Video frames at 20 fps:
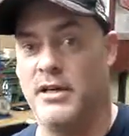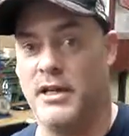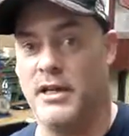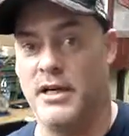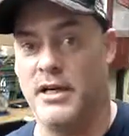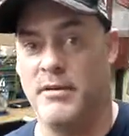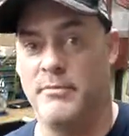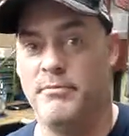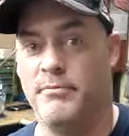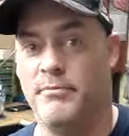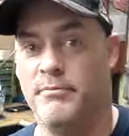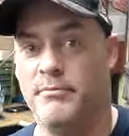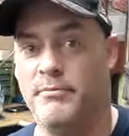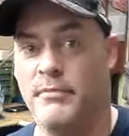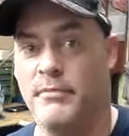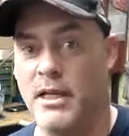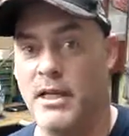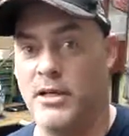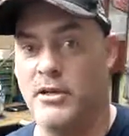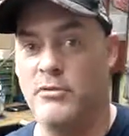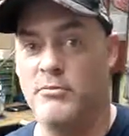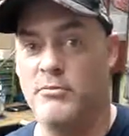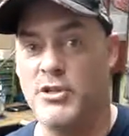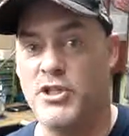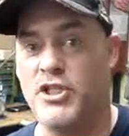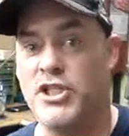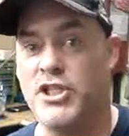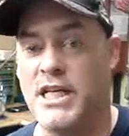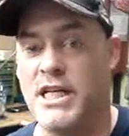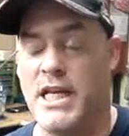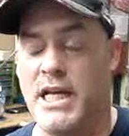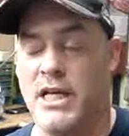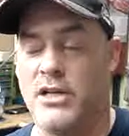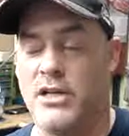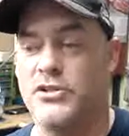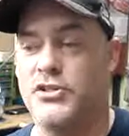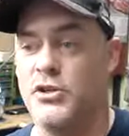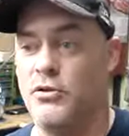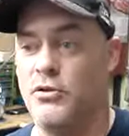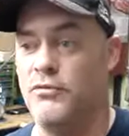you know, machining
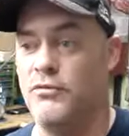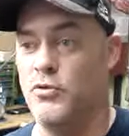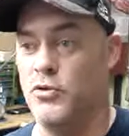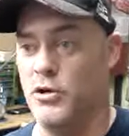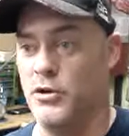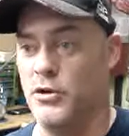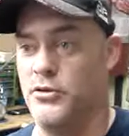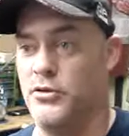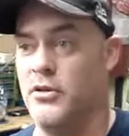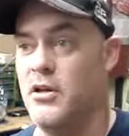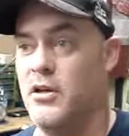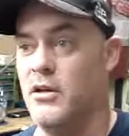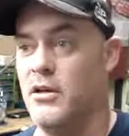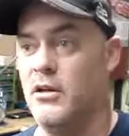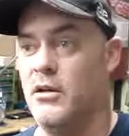and so forth.